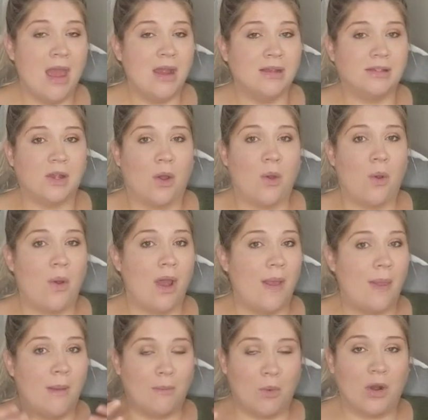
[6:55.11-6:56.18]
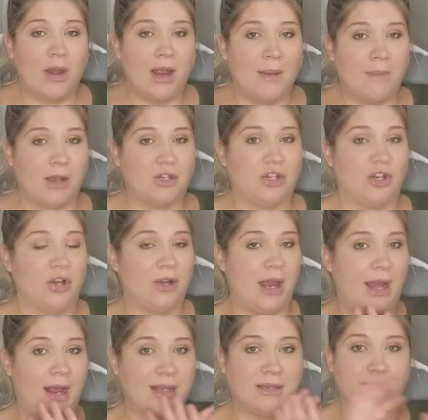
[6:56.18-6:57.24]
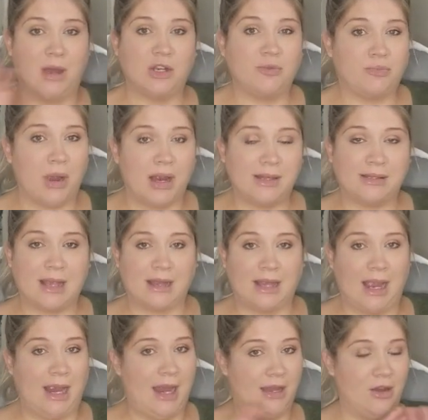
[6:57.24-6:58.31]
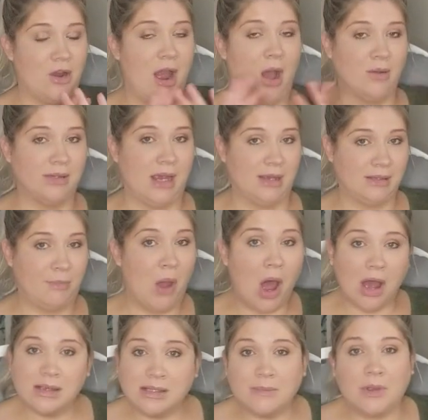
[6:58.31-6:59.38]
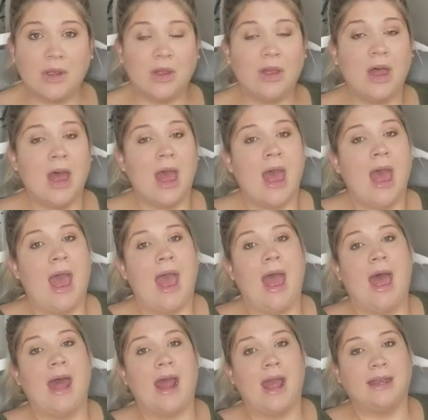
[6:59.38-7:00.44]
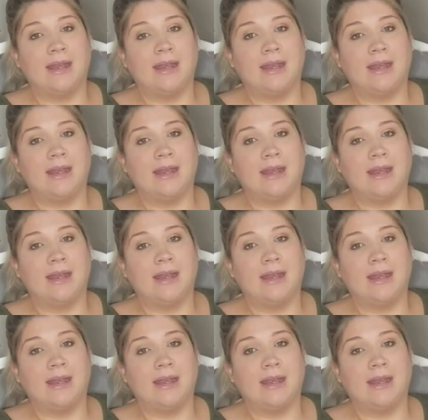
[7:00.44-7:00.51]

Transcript: So in the morning, make sure you're getting as much bright sunlight in your house as possible. And at